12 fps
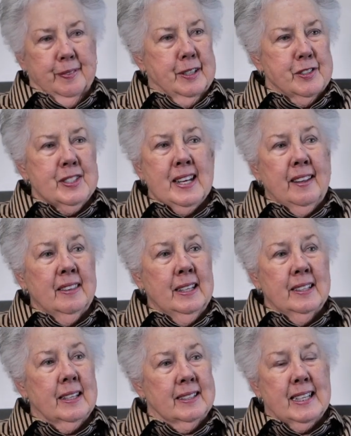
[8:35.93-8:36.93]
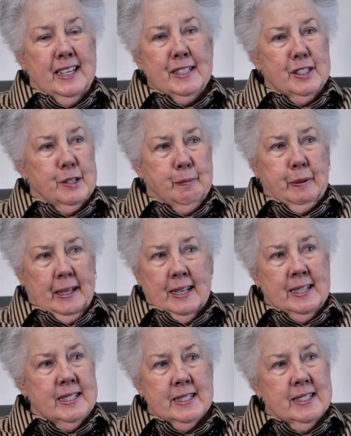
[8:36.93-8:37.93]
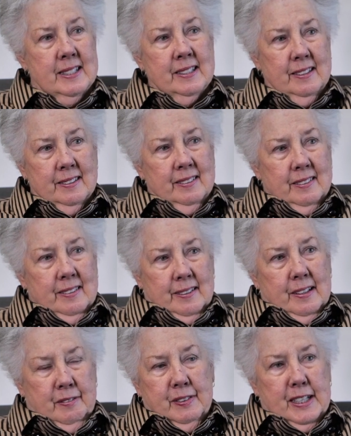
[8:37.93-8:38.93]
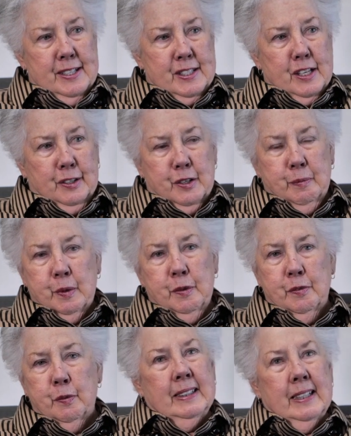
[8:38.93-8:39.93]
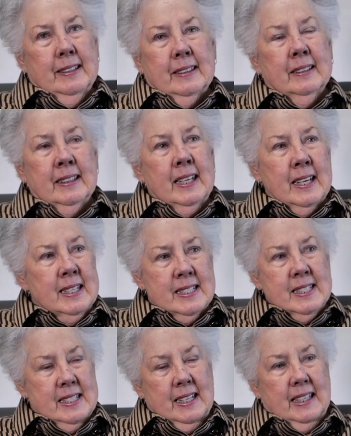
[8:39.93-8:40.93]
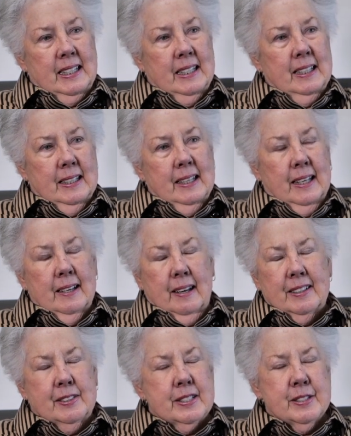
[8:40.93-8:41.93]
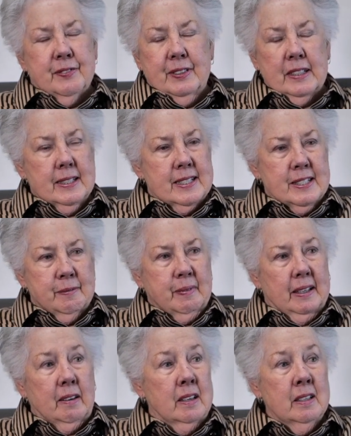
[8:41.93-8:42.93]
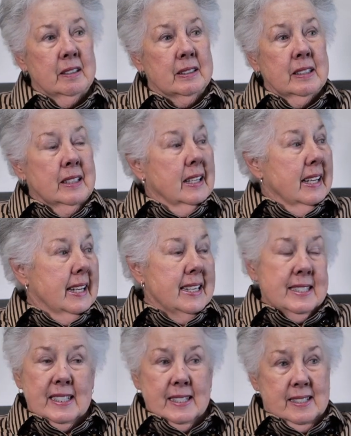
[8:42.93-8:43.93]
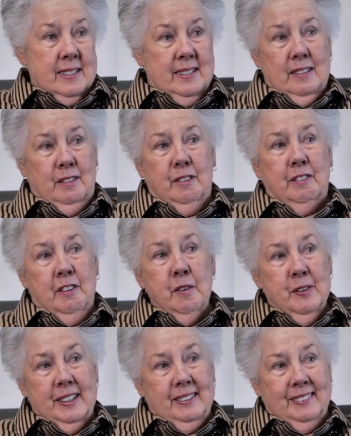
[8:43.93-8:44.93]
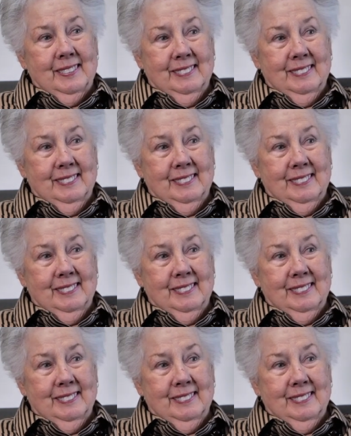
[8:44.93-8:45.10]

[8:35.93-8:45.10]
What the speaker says: There's nothing that takes the place of Kids on the Move. The legacy, and I just feel this in my heart, is that it's still growing,